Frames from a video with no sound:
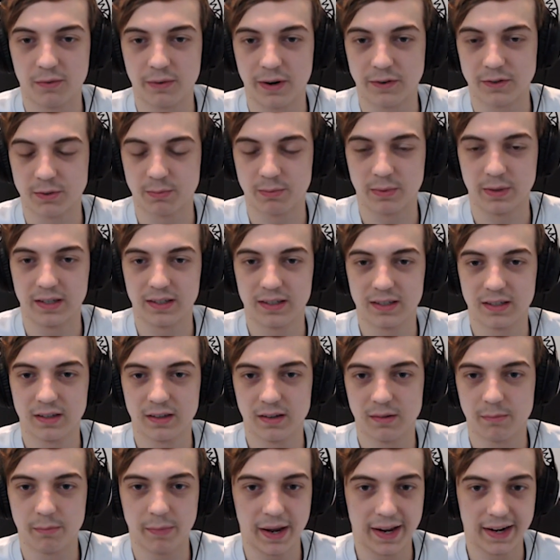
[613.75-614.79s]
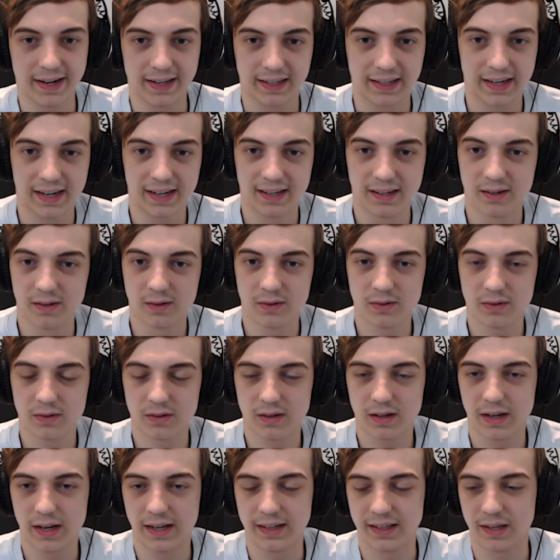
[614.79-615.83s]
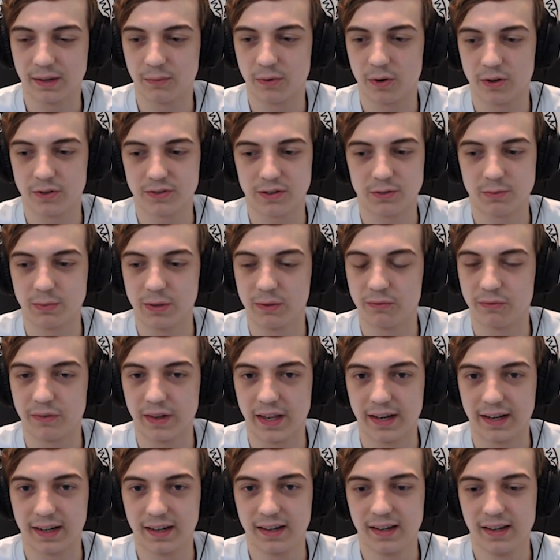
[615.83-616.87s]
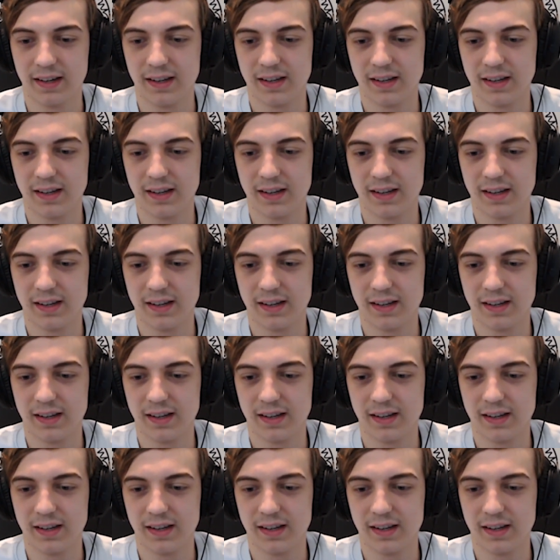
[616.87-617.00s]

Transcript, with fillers: We have to beat Mad again, and then we also have to beat Fnatic.